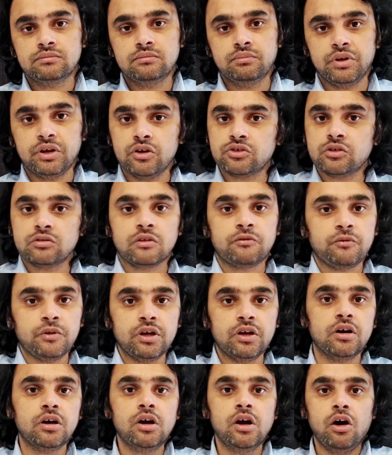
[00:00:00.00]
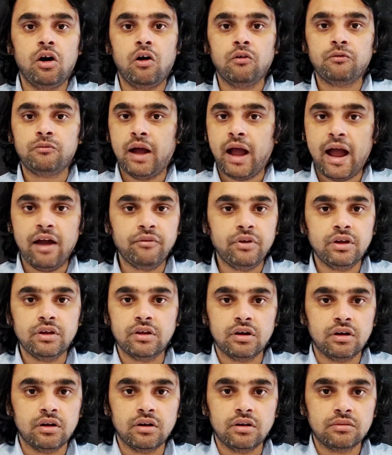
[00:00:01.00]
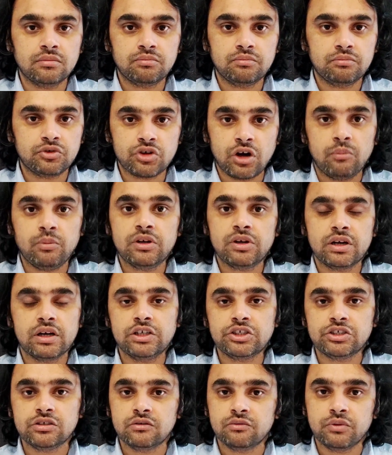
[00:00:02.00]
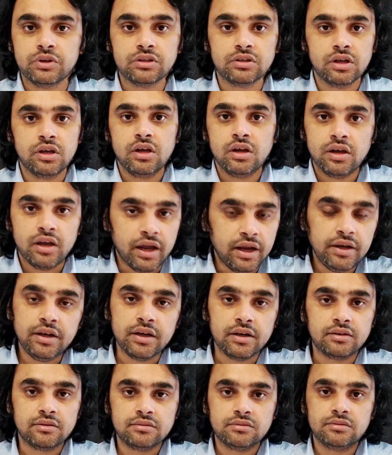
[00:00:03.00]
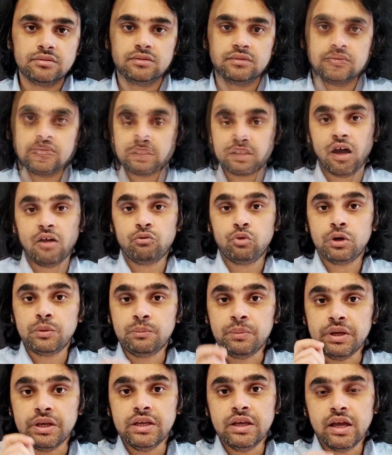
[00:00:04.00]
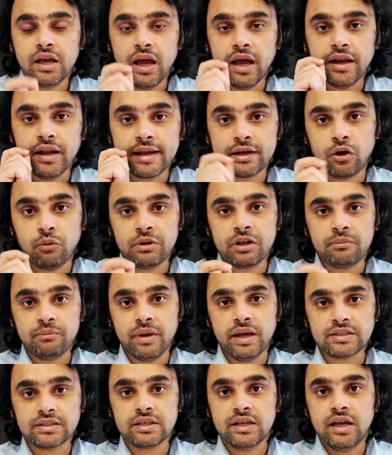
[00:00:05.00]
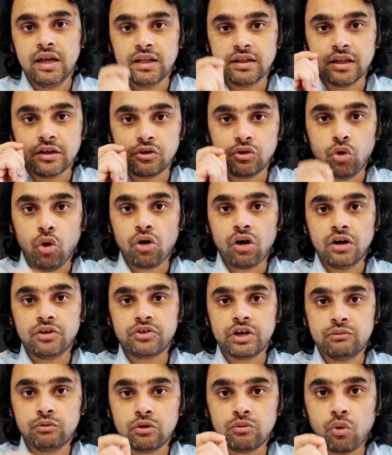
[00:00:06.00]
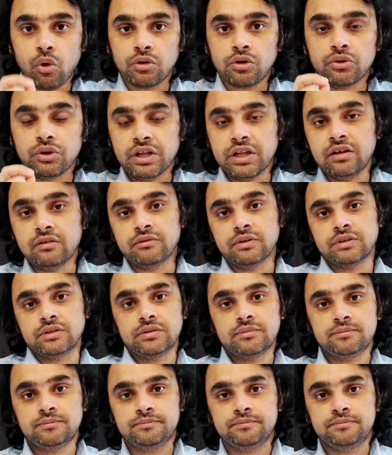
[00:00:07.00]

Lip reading: because of the fear of having a troubled relation with India. Khalistan would be an economic mess that no country would want to deal with.